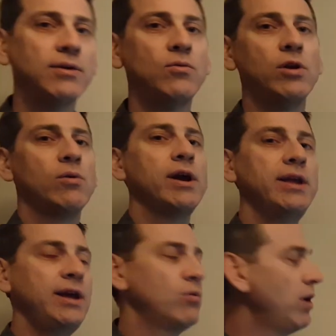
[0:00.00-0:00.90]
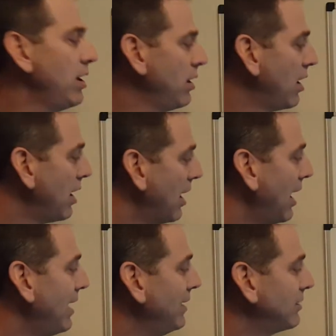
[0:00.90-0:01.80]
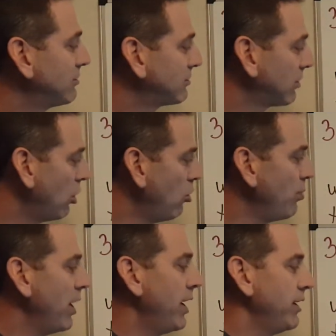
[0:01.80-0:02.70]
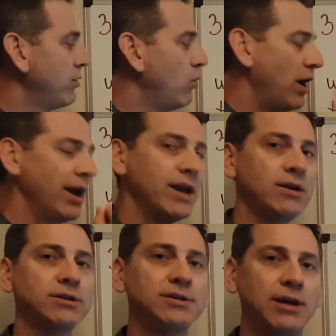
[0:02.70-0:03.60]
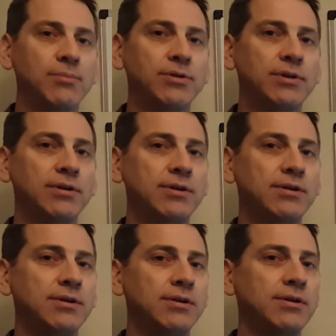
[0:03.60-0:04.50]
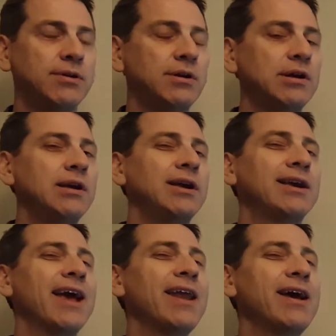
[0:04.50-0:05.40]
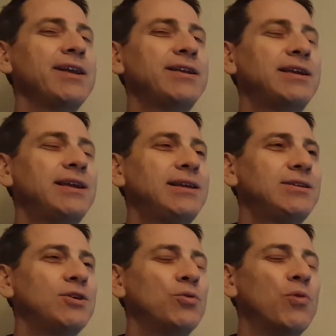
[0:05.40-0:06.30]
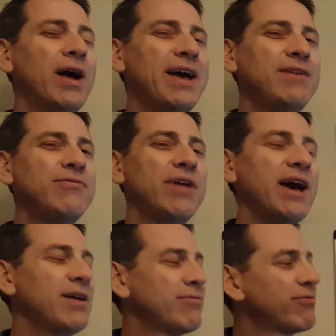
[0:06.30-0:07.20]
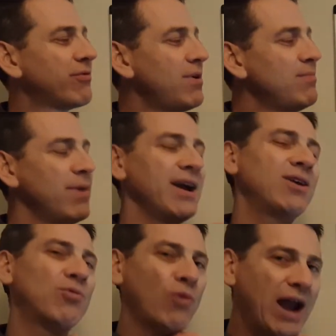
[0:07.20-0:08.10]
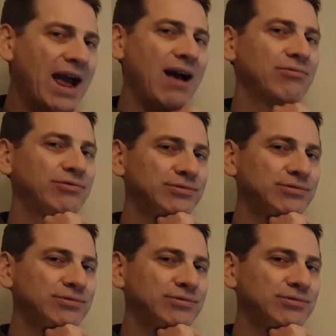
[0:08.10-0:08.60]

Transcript: What do I need? Well, I need a slope and I need a y-intercept. Can I derive that from my graph?